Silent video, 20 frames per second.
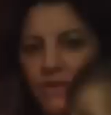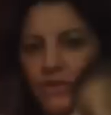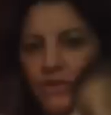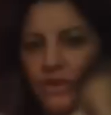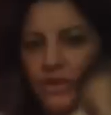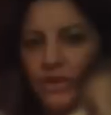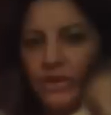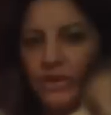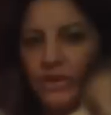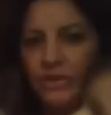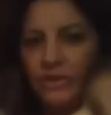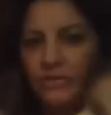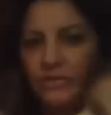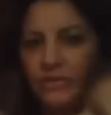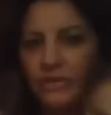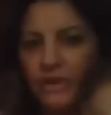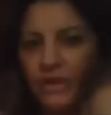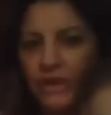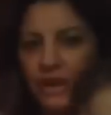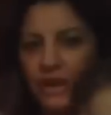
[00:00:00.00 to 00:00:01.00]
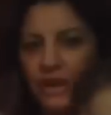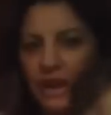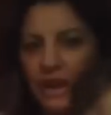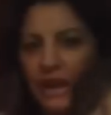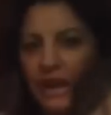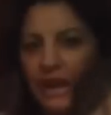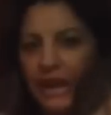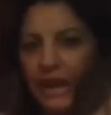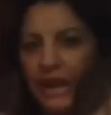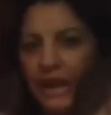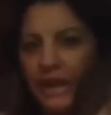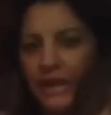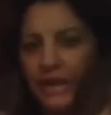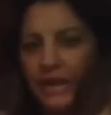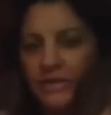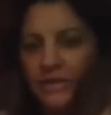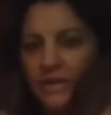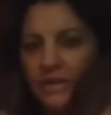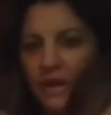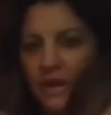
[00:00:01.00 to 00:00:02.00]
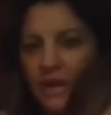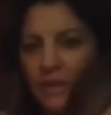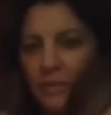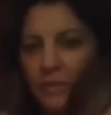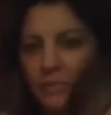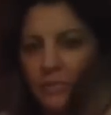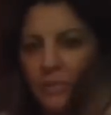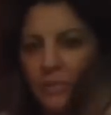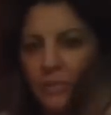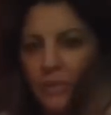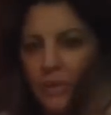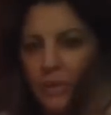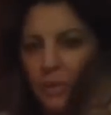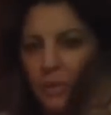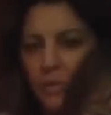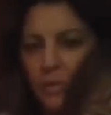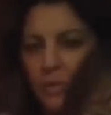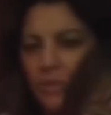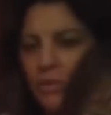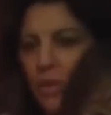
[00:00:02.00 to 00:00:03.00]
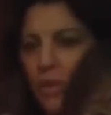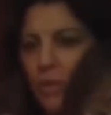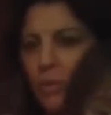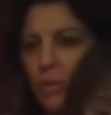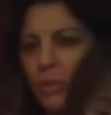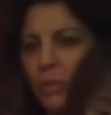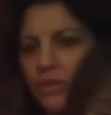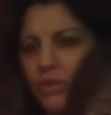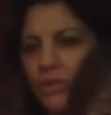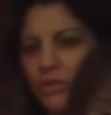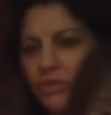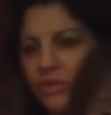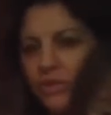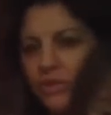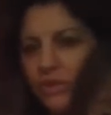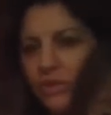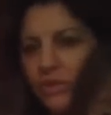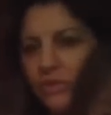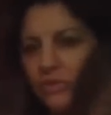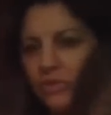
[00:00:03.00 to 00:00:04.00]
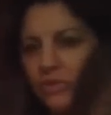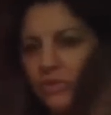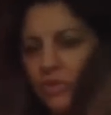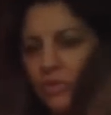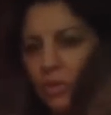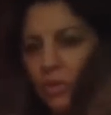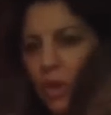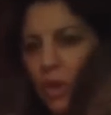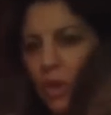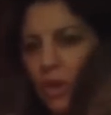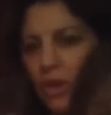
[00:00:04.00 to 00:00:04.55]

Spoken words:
Alternative, and we're so appreciative to